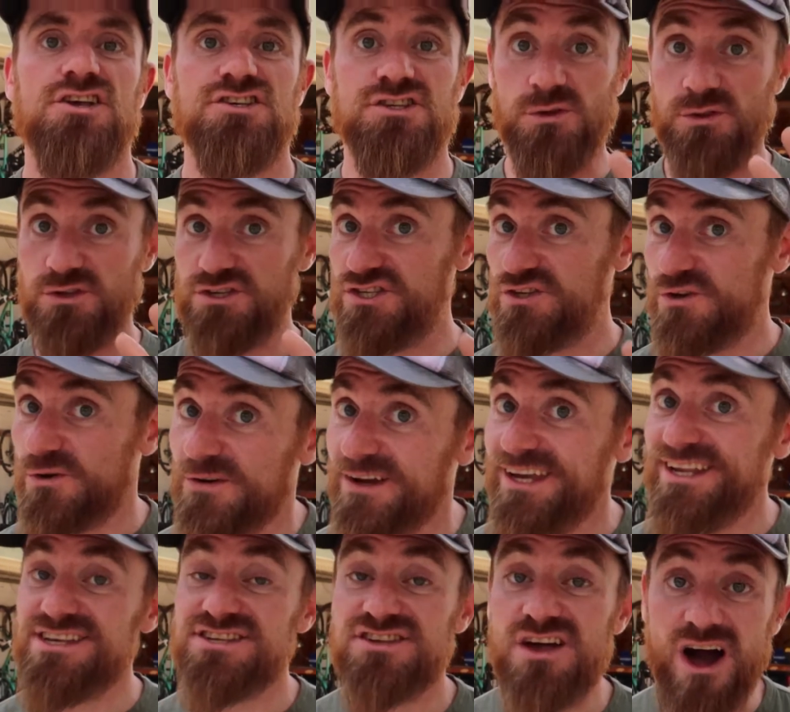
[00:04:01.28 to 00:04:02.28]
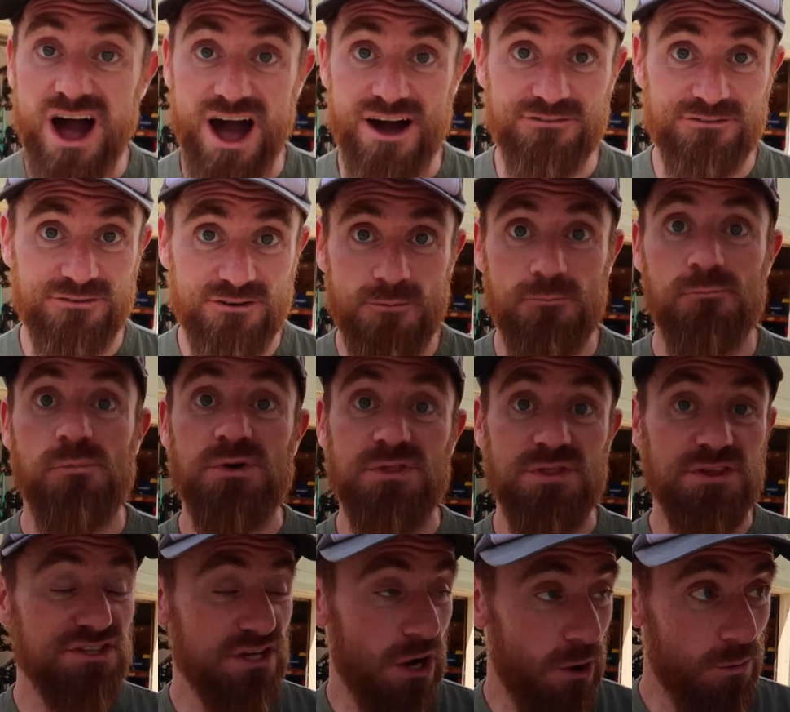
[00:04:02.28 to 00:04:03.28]
So the screen is off, but
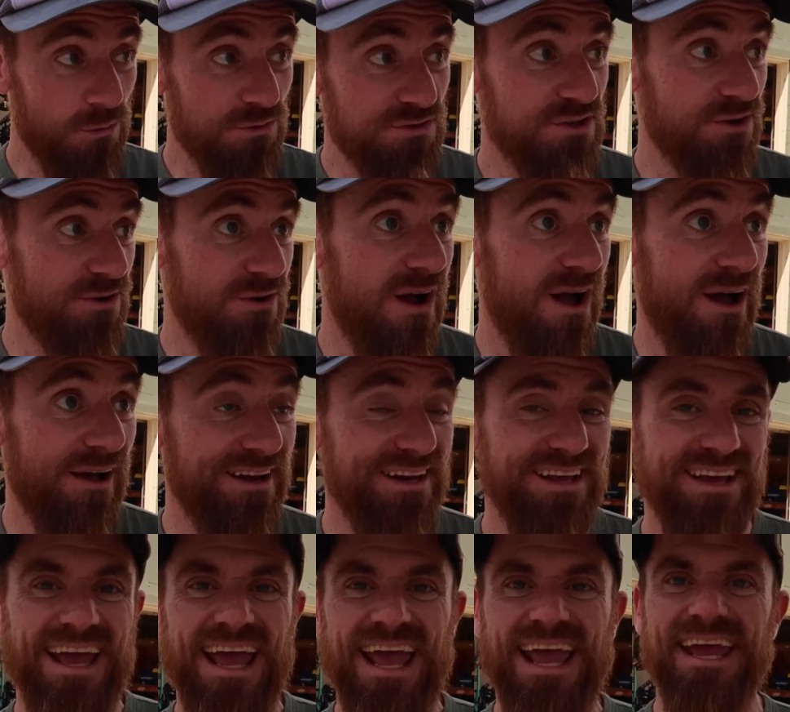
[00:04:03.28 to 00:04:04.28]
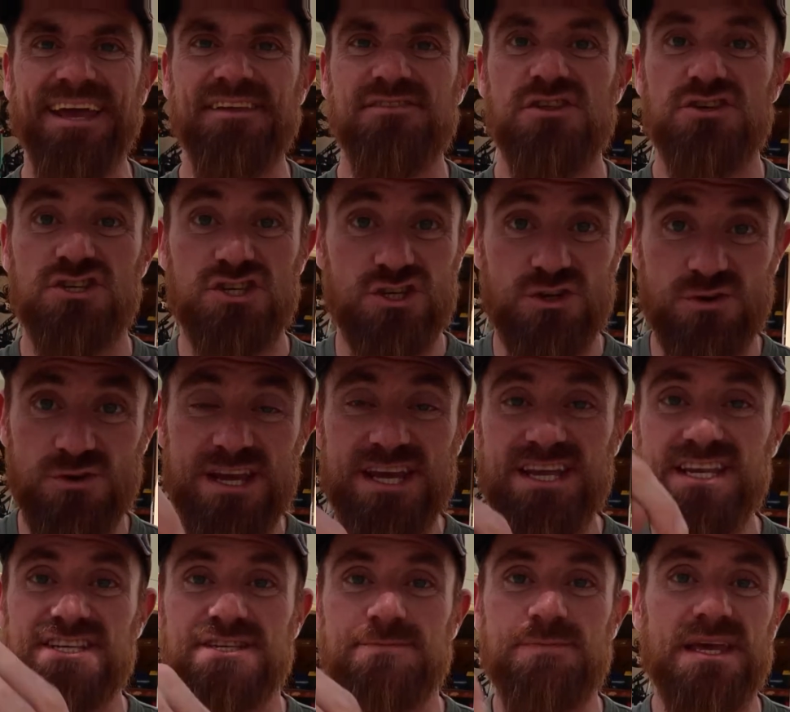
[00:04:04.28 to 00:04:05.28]
the tones are on, and the
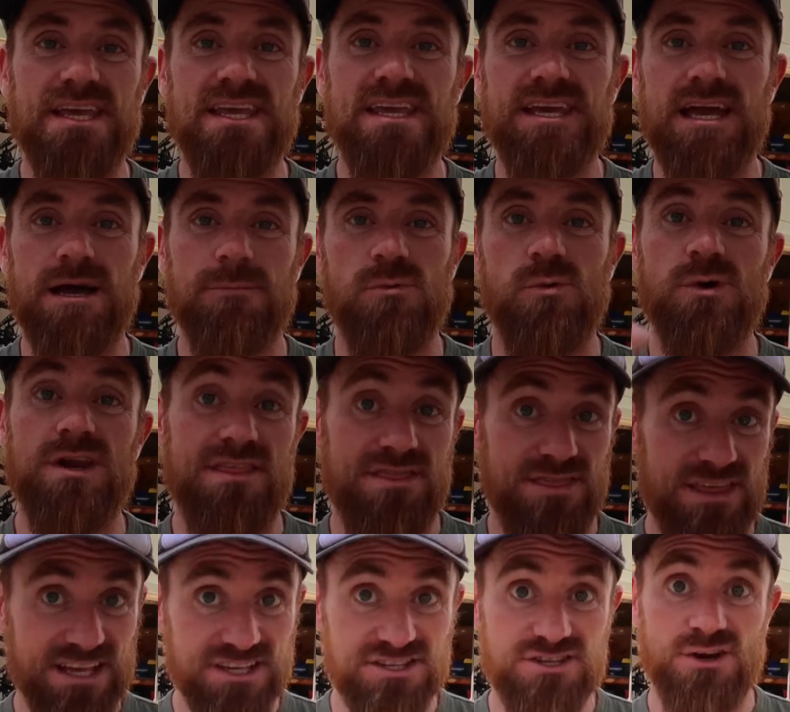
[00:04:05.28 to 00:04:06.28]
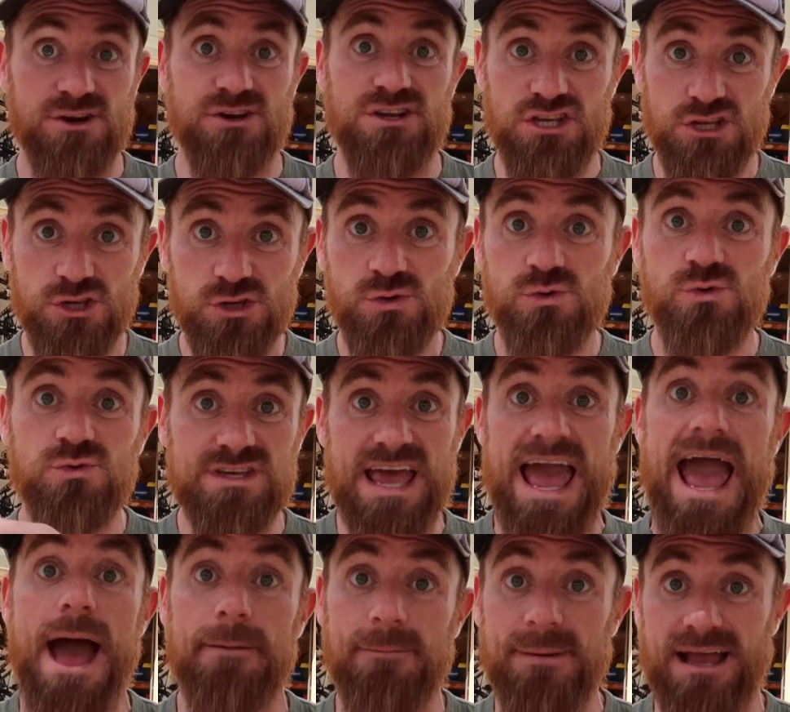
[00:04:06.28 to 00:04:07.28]
screen is picking up what it thinks are you
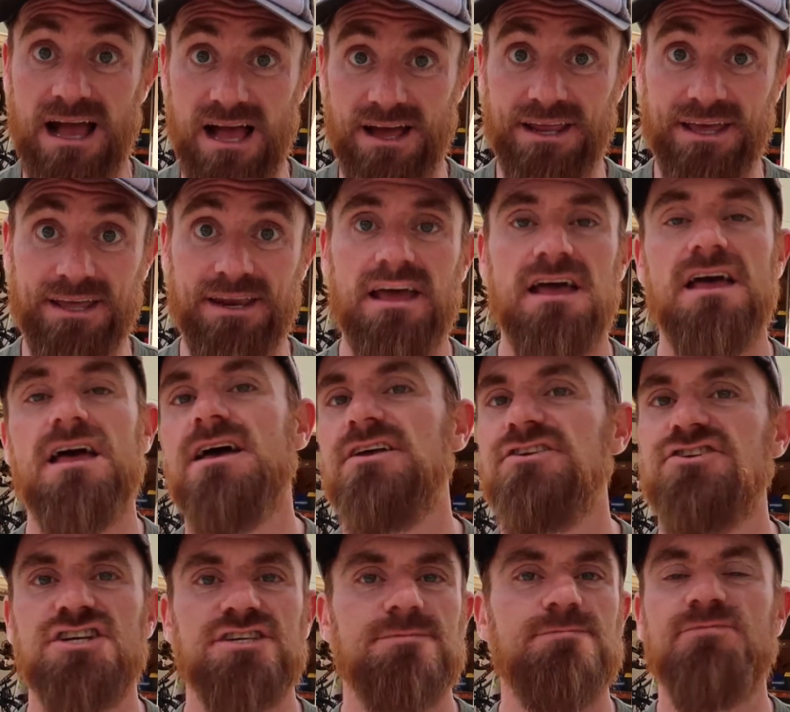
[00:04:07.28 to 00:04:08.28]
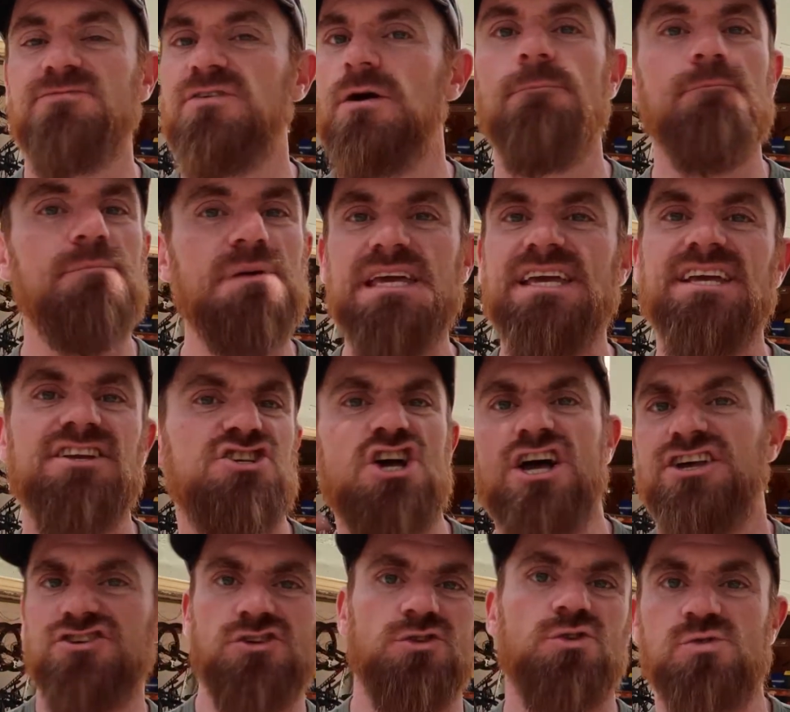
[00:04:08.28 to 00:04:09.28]
tapping on it just from being
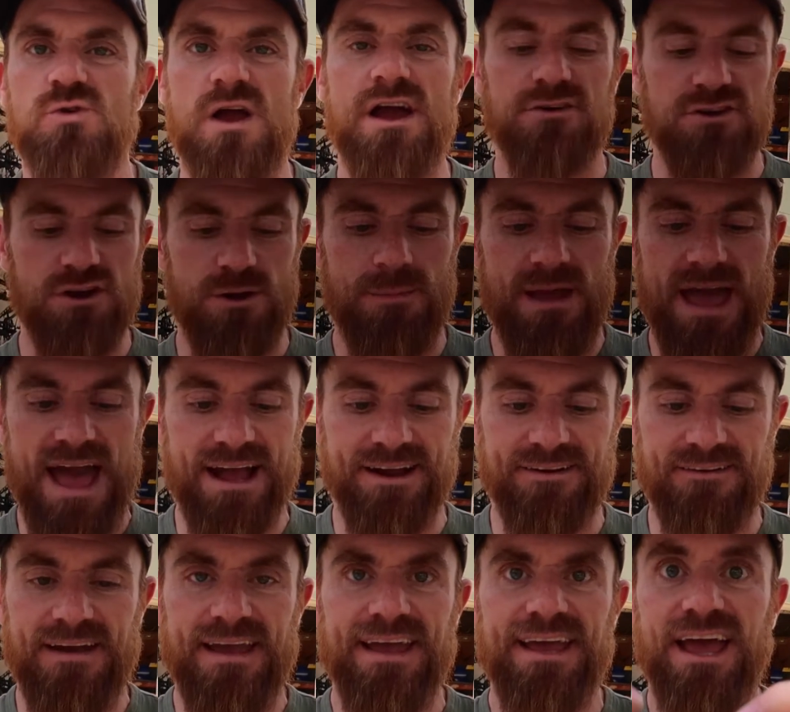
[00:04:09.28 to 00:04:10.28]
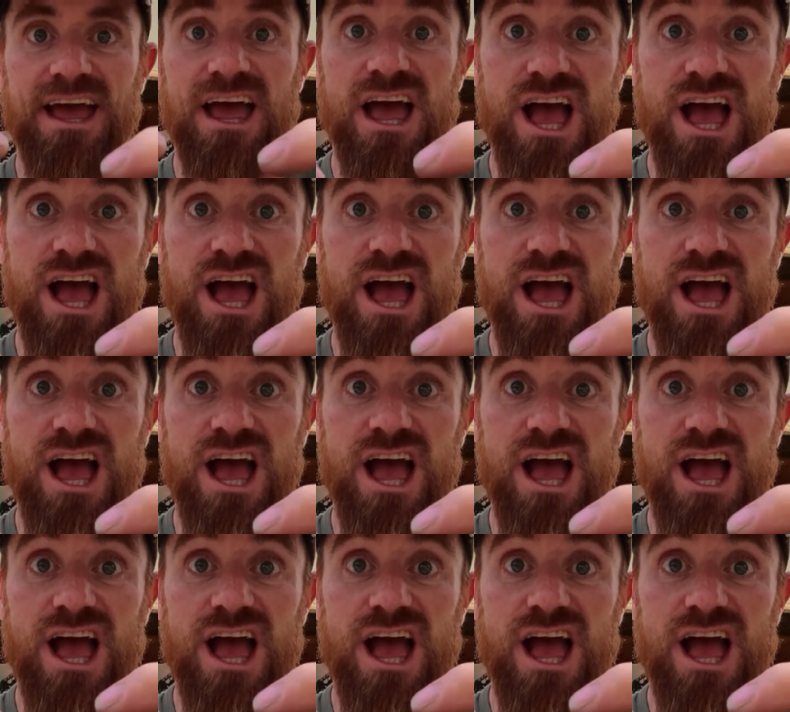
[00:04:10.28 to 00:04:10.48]
jostled around your pack, right?